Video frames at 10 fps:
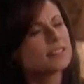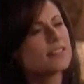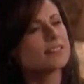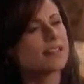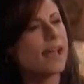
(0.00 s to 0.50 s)
Let's
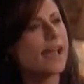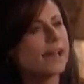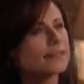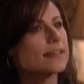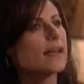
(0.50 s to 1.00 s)
just
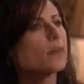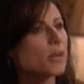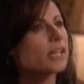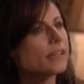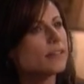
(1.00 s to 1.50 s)
ask
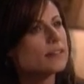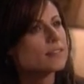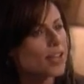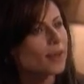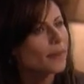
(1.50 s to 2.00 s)
Emily.
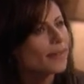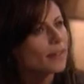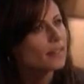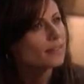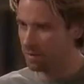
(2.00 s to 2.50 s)
Shall we?
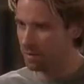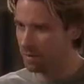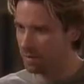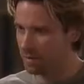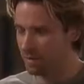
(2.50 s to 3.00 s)

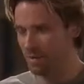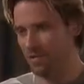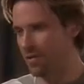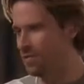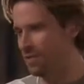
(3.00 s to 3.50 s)

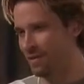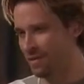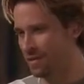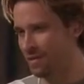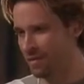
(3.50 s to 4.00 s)
That's over.
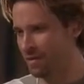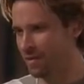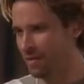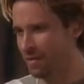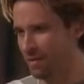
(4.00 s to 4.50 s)

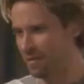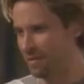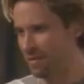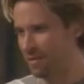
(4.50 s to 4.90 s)
No,